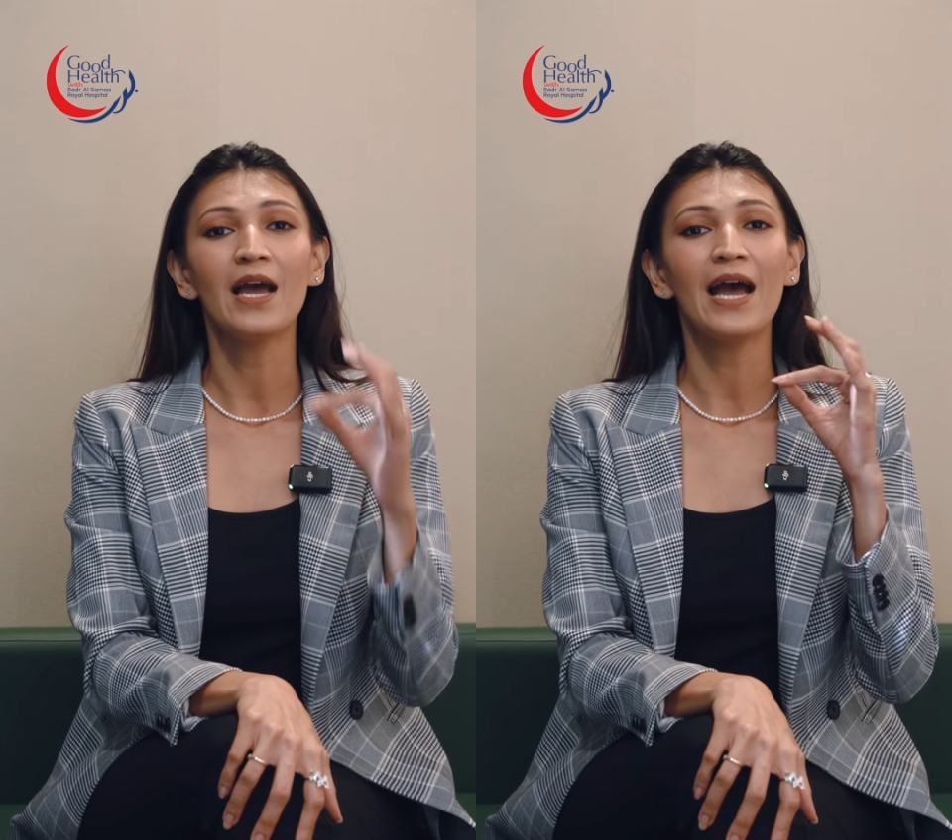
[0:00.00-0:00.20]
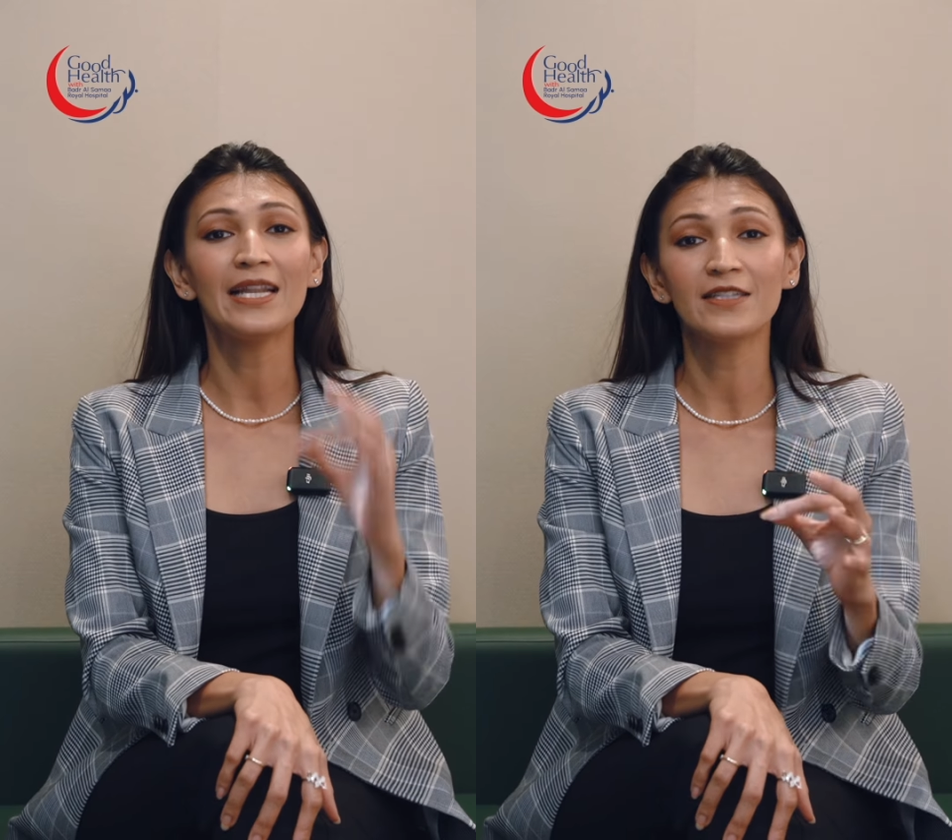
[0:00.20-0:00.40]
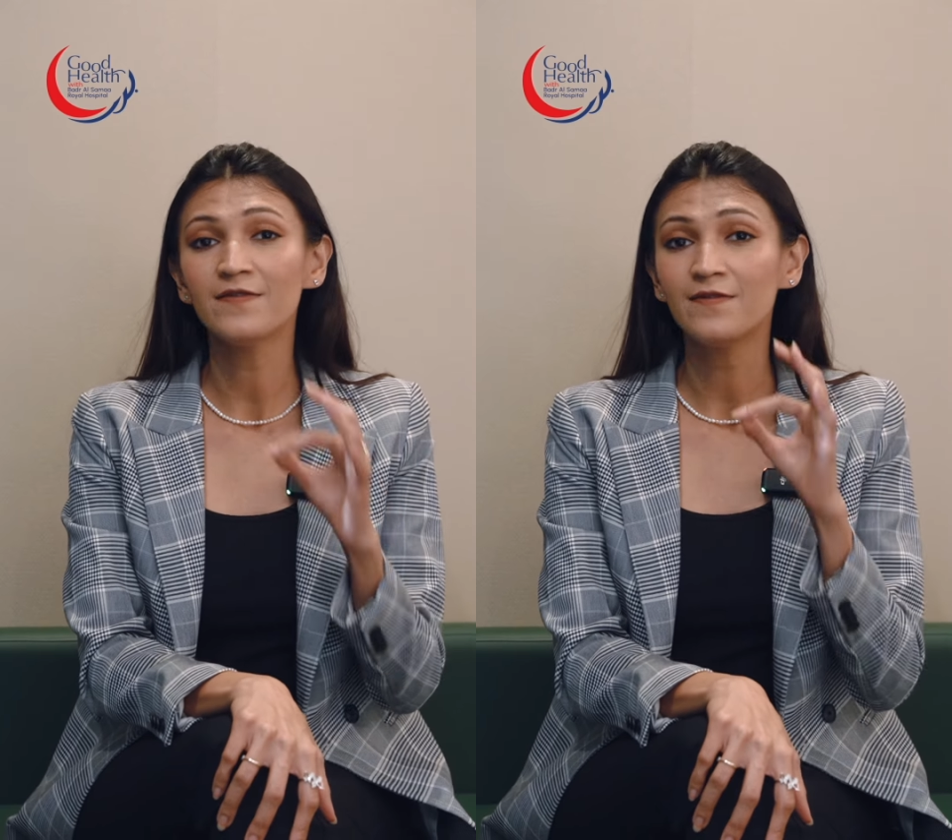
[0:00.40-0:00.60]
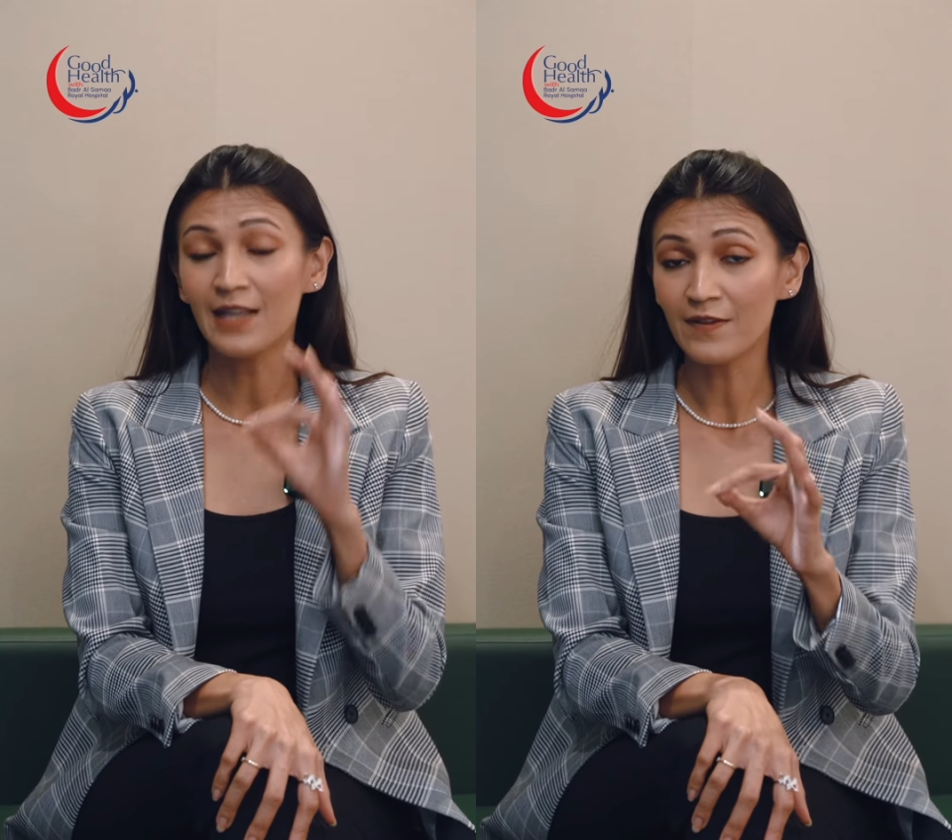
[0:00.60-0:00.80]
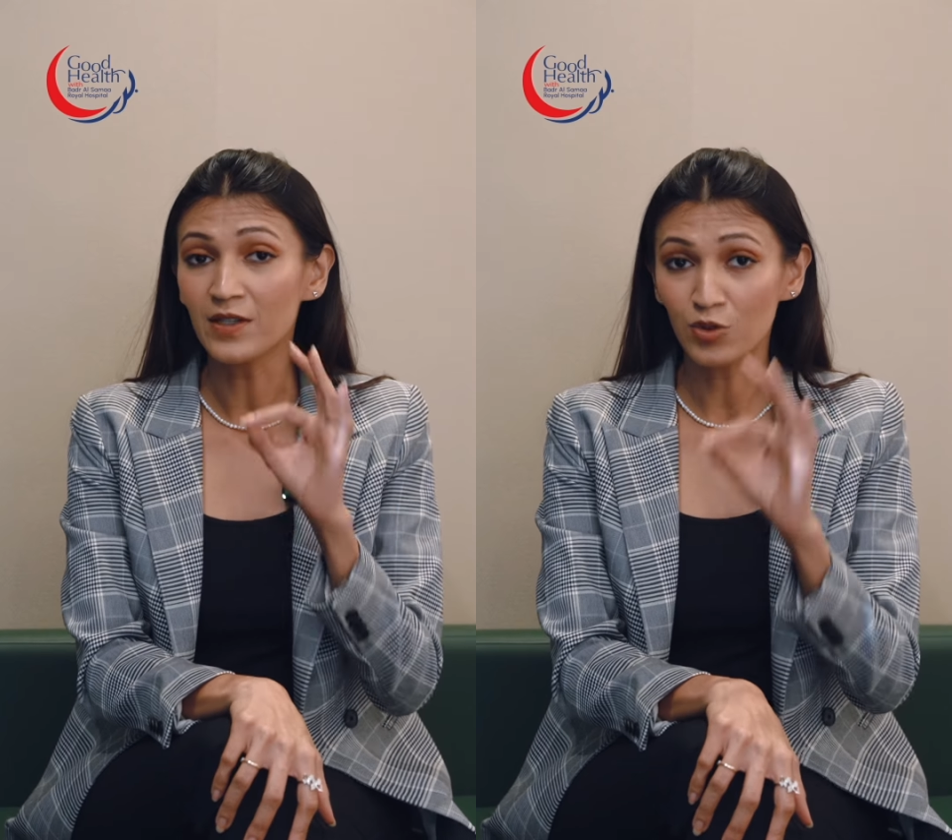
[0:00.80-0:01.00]
and if
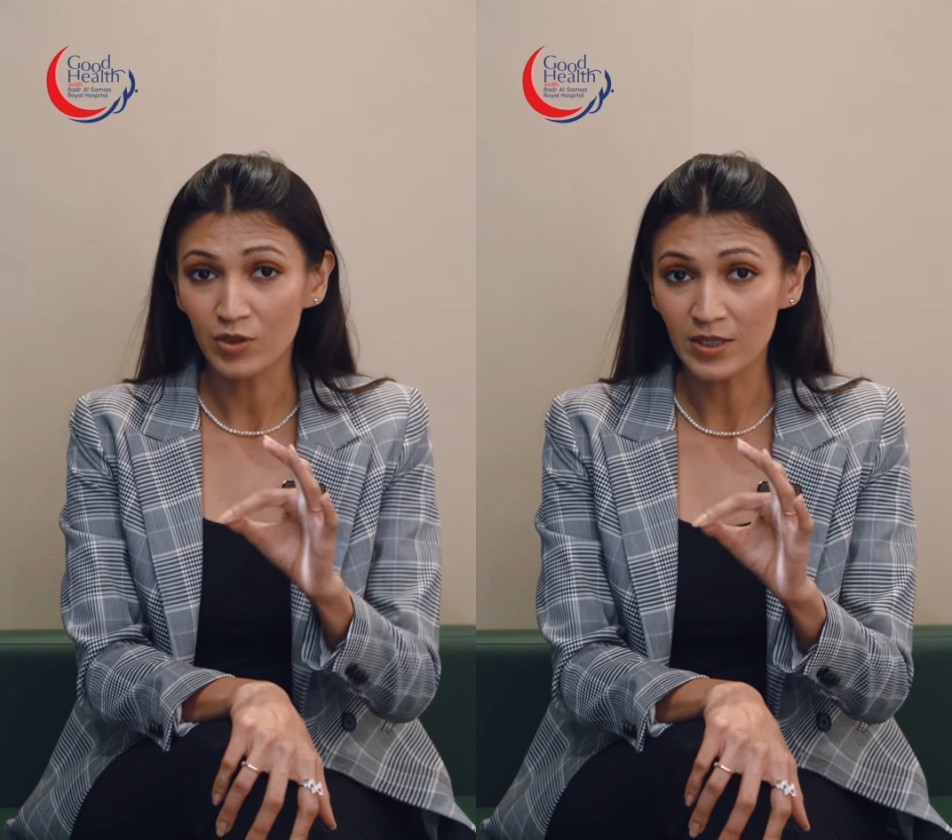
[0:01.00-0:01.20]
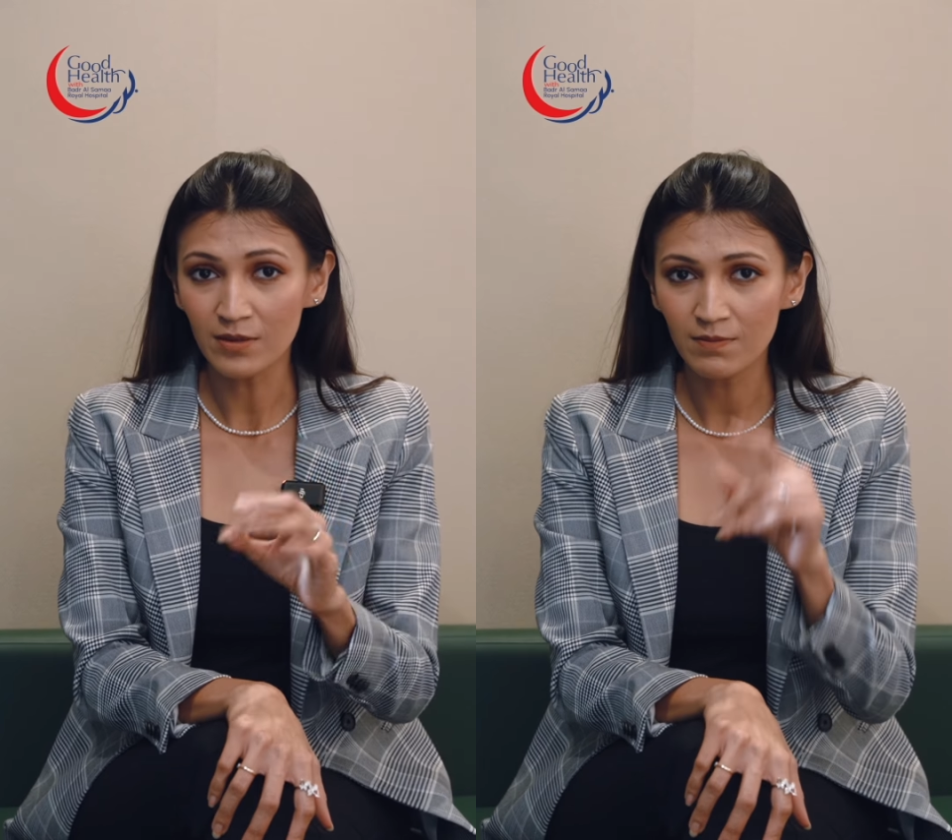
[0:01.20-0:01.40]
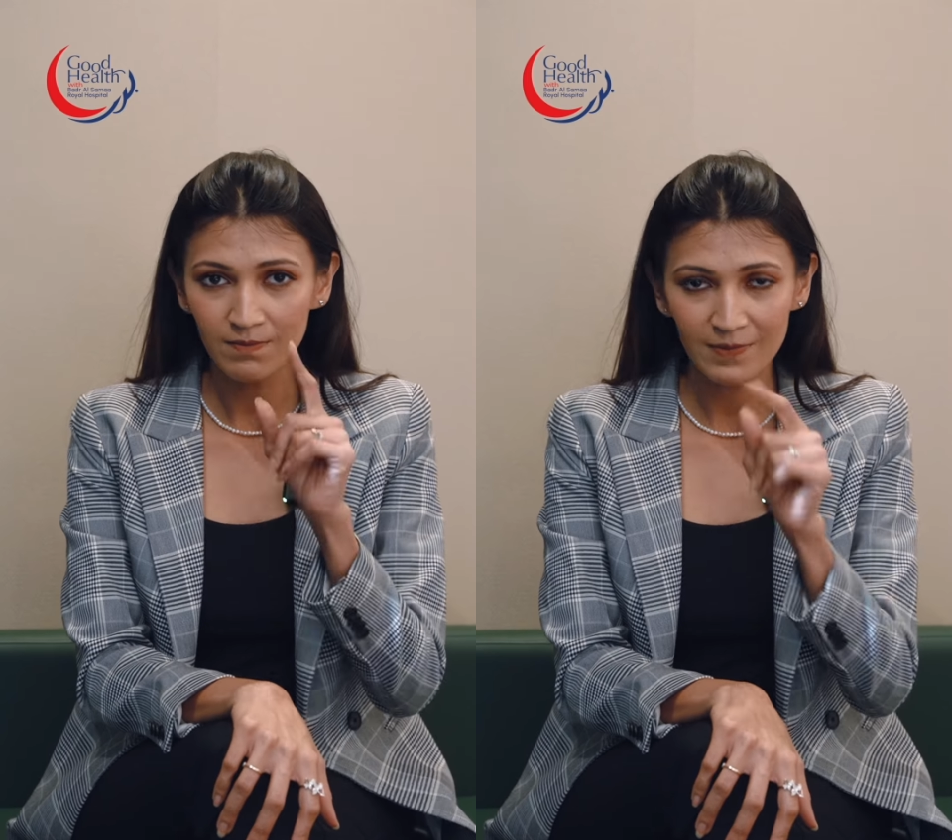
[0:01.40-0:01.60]
left untreated,